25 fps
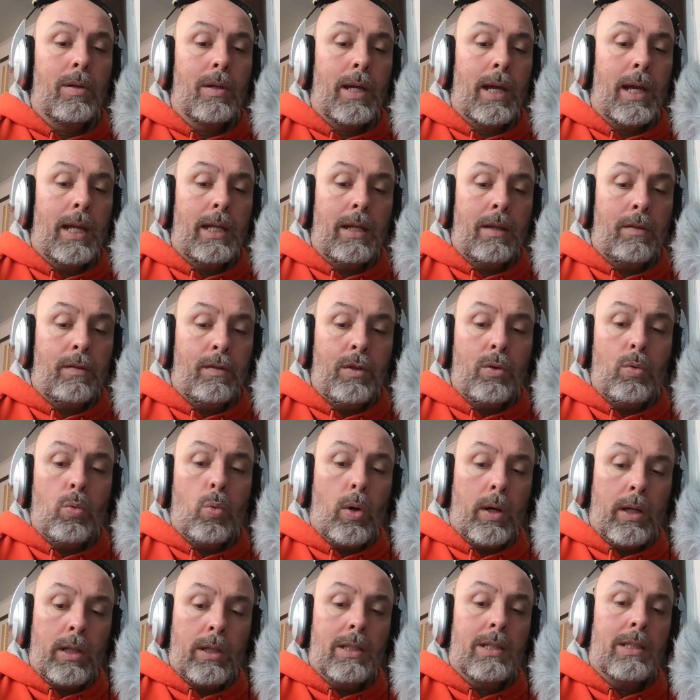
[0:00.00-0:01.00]
if you
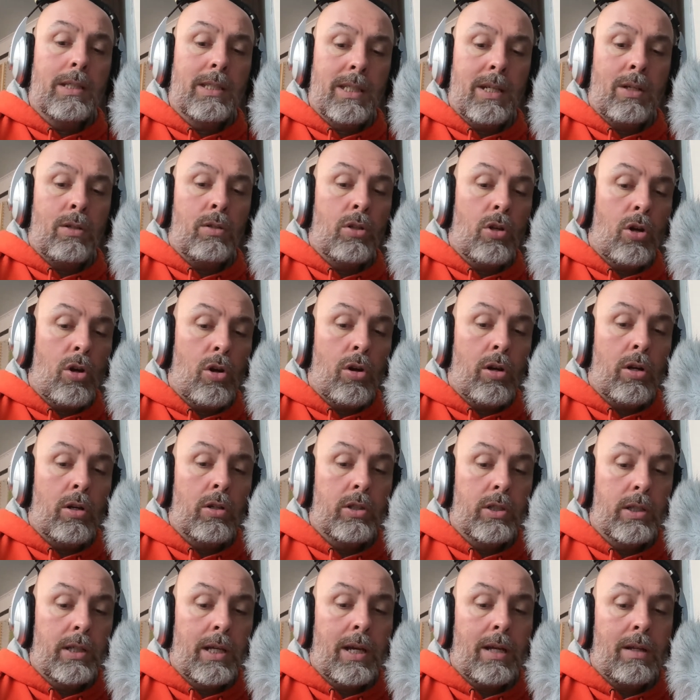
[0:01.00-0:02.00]
wanted to sell
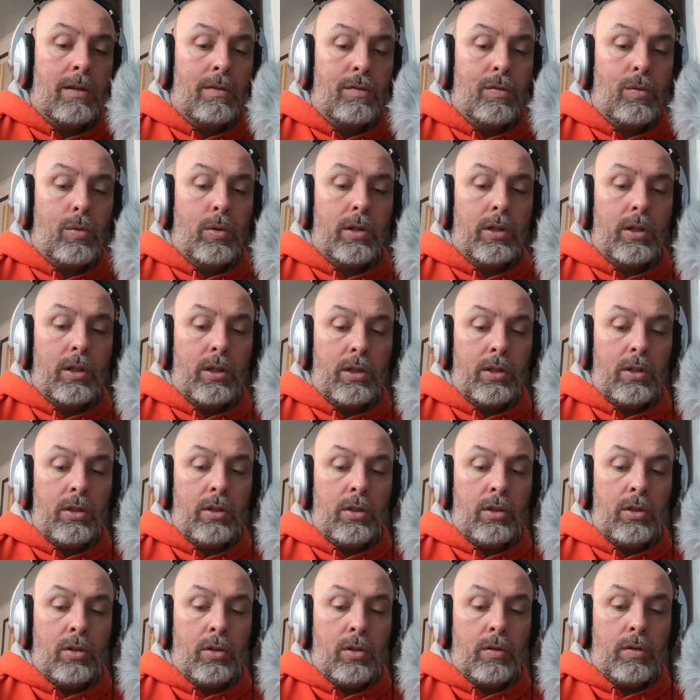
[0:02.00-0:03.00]
cars in California,
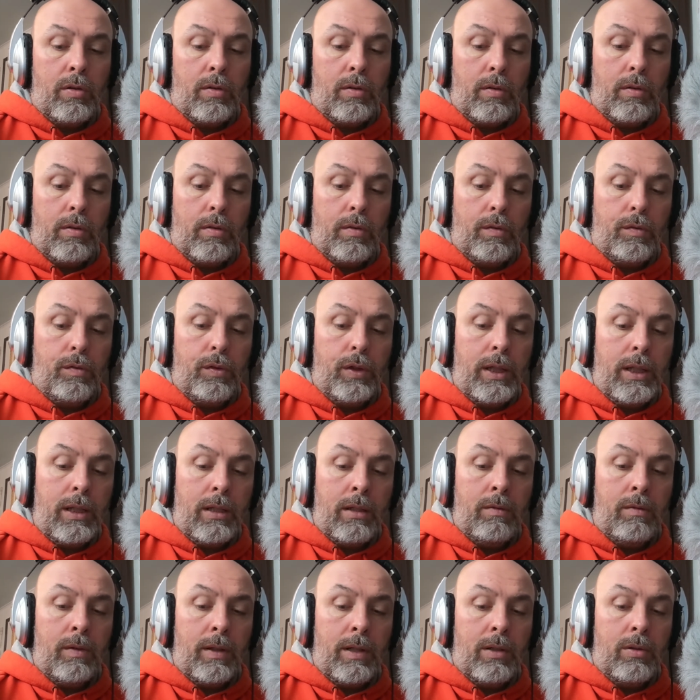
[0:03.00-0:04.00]
your fleet
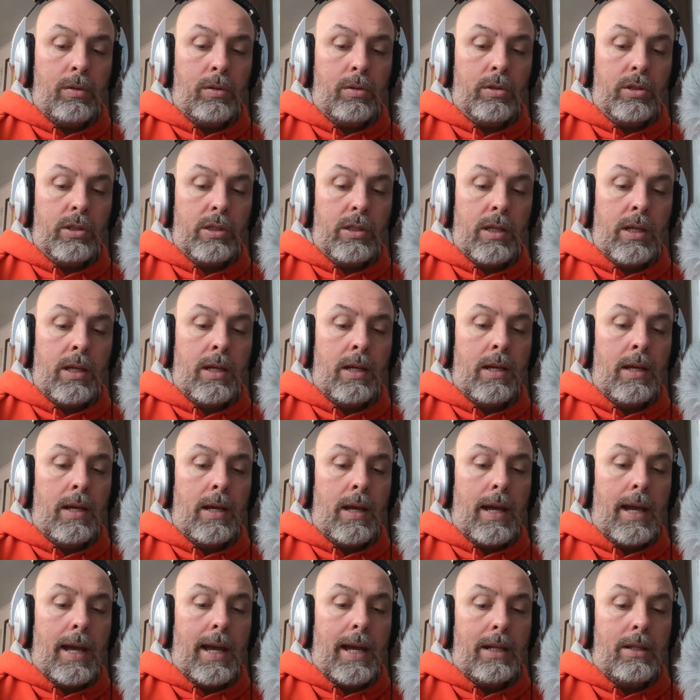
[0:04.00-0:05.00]
of vehicles
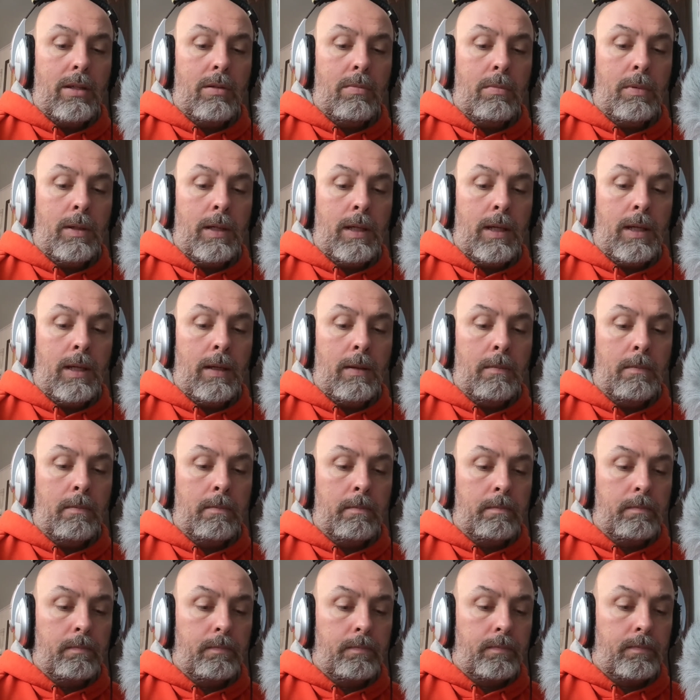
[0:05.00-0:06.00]
had to be,
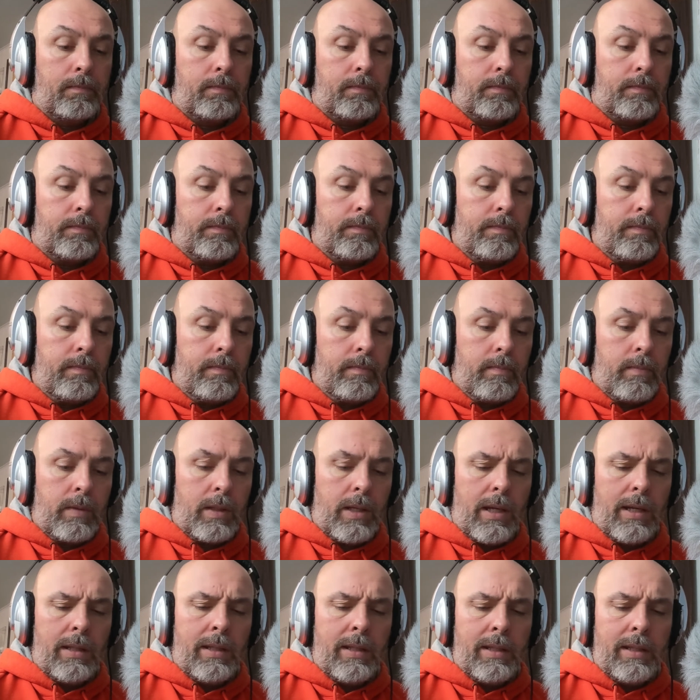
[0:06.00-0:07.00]

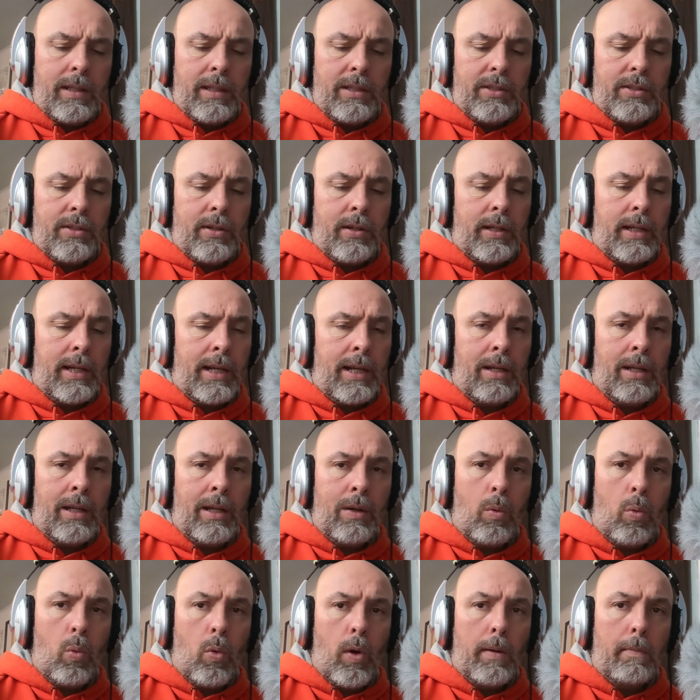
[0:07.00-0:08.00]
I think they started at
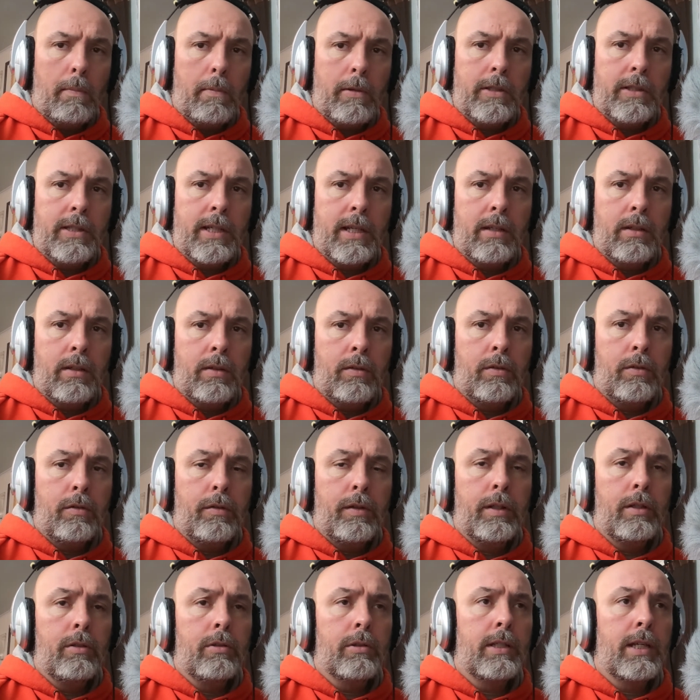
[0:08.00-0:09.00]
like 1% of your
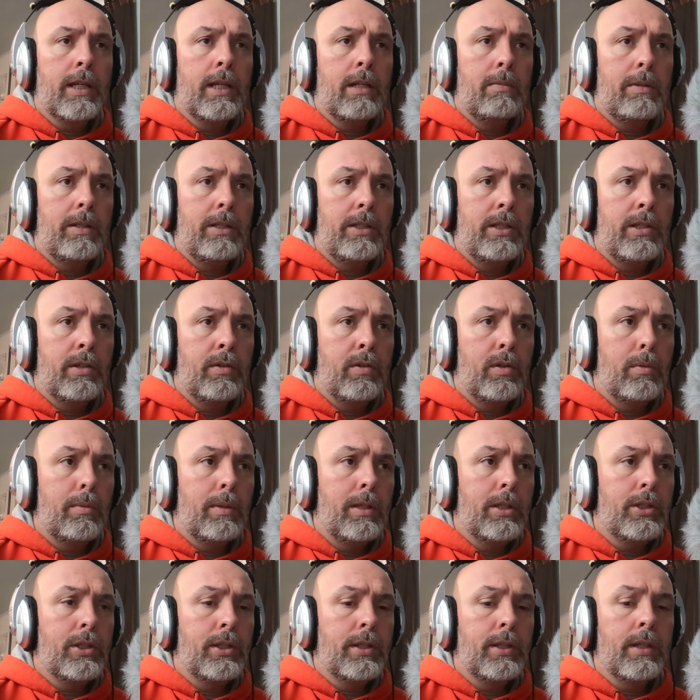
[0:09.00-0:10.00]
vehicles had to be zero
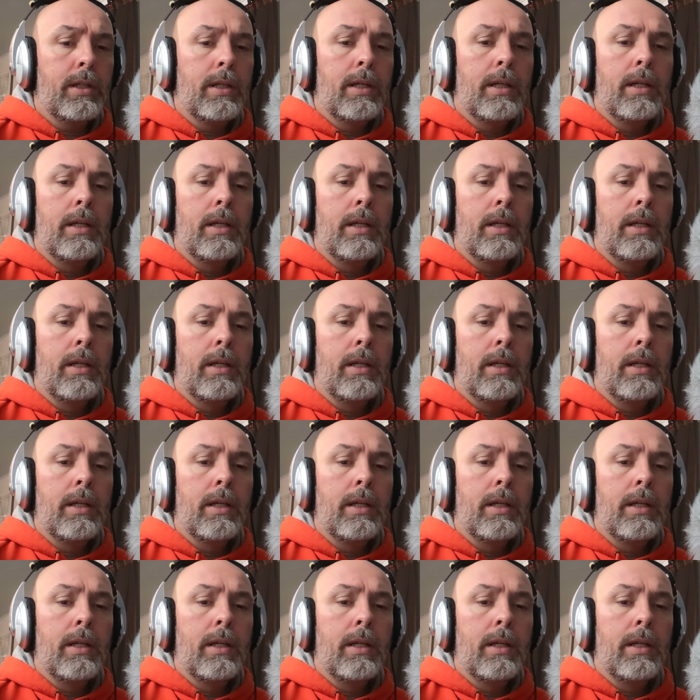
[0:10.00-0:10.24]
emission.